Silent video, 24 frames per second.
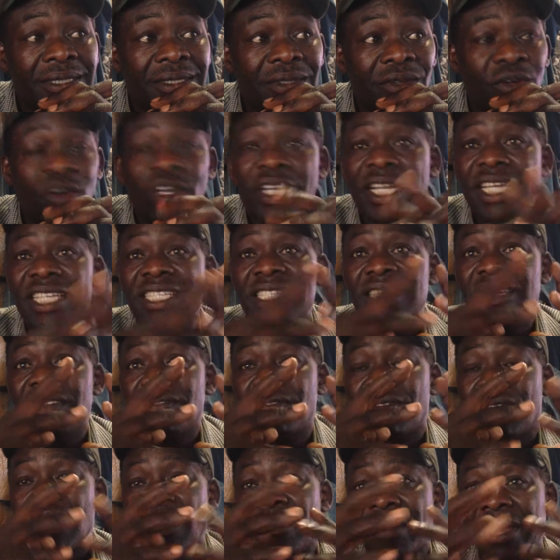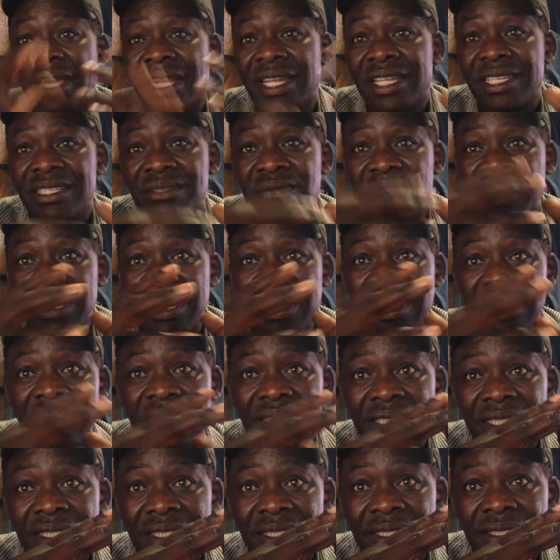organizing for awareness
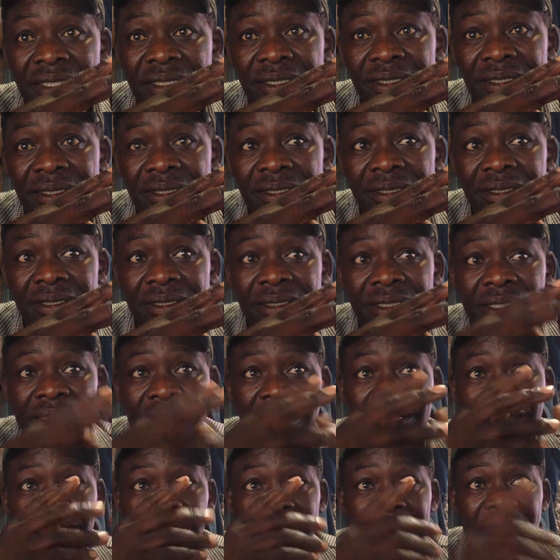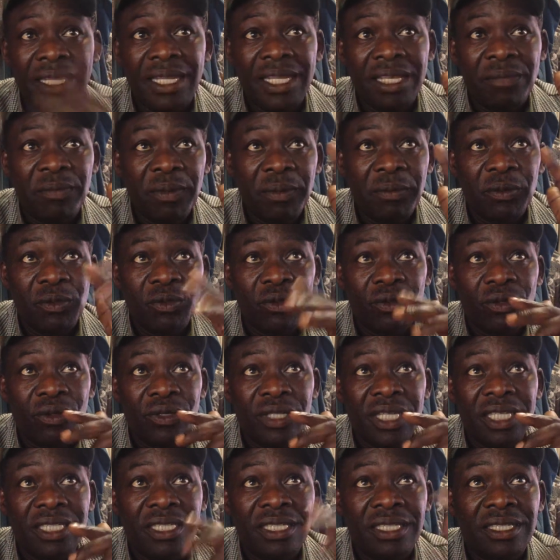meetings, telling people to know
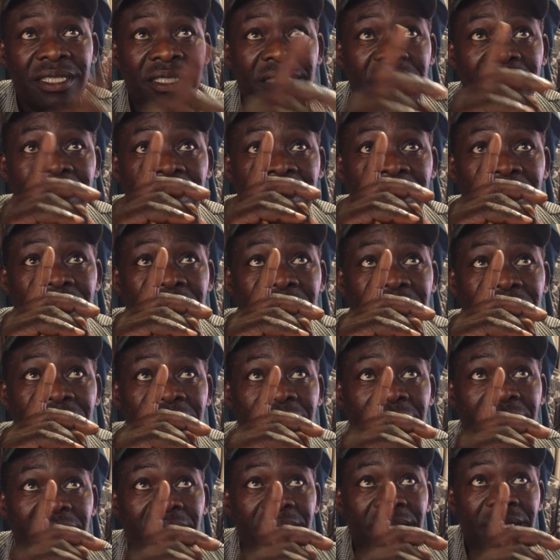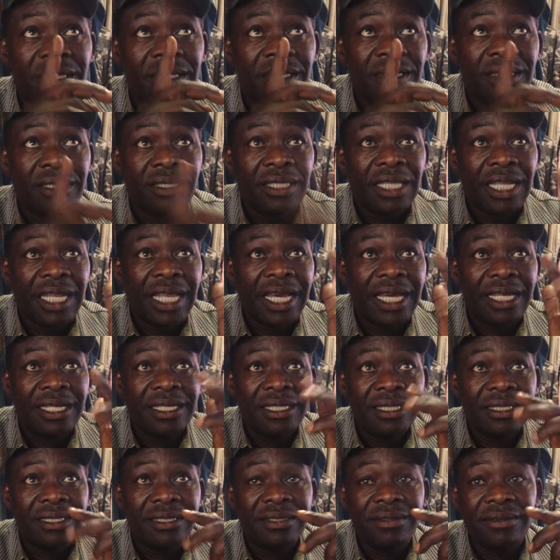that the
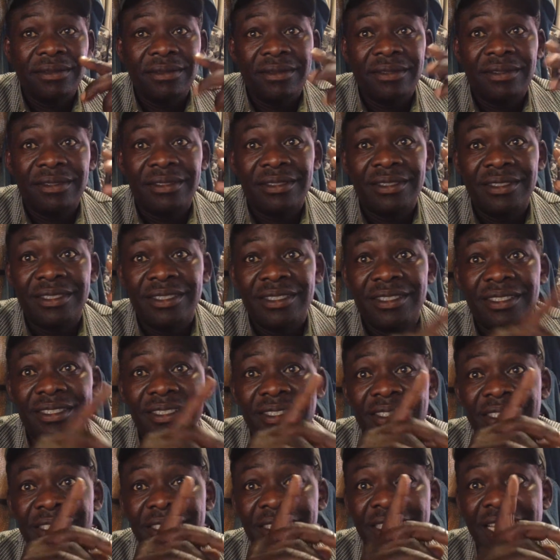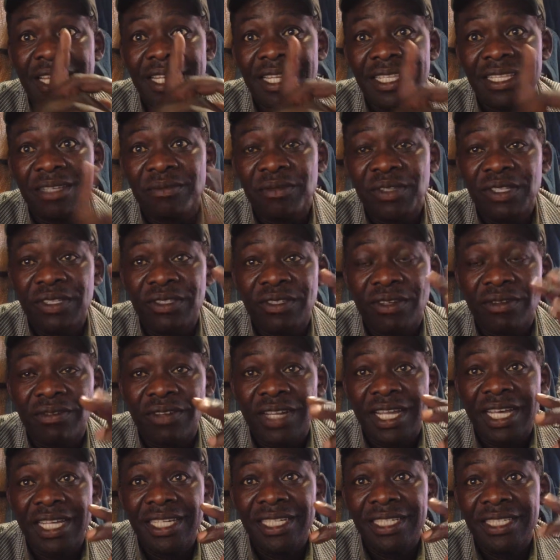land is under the Minister of
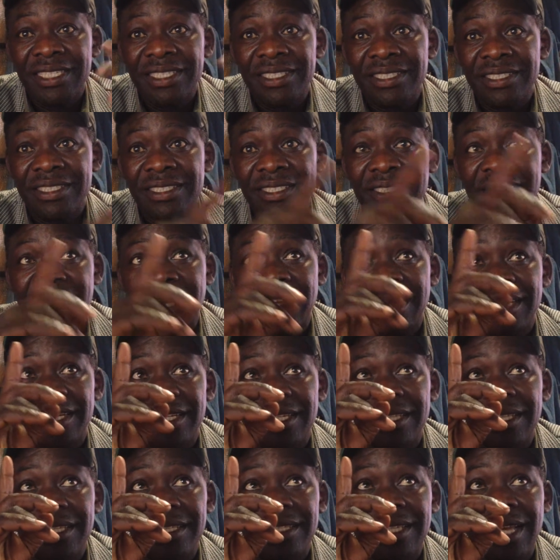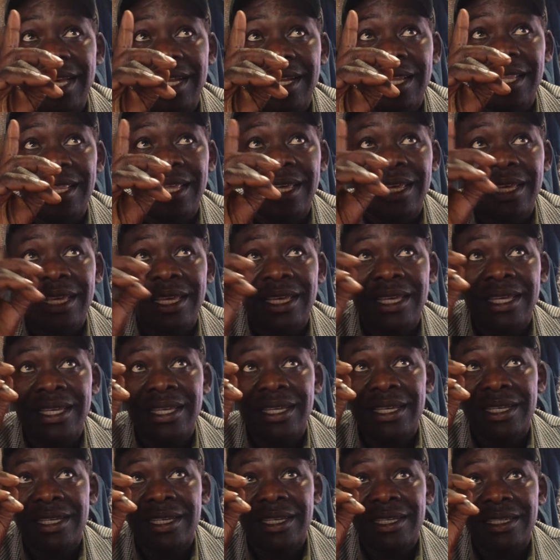Land, and it is under the,
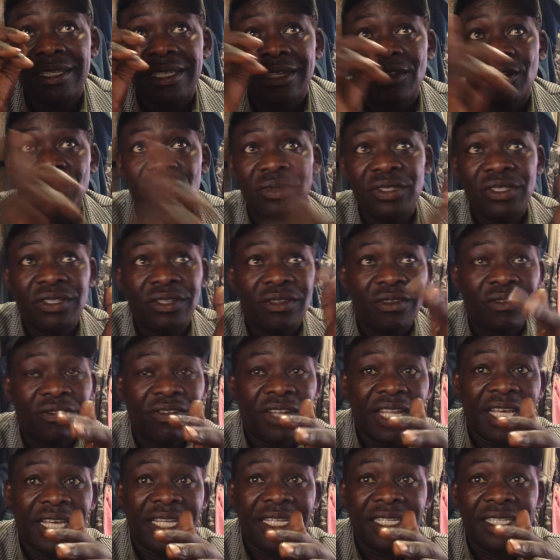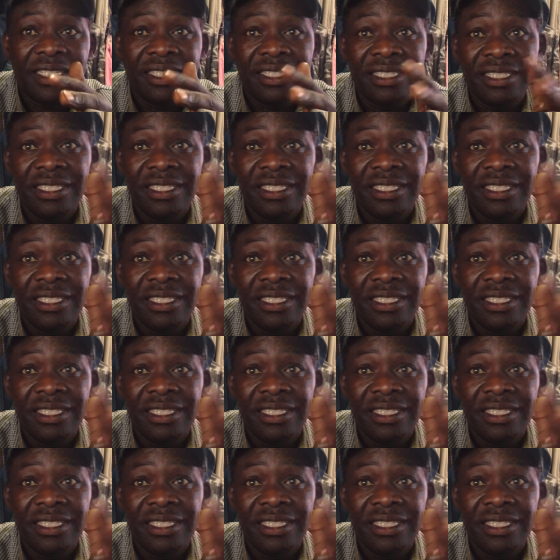the Commission of Land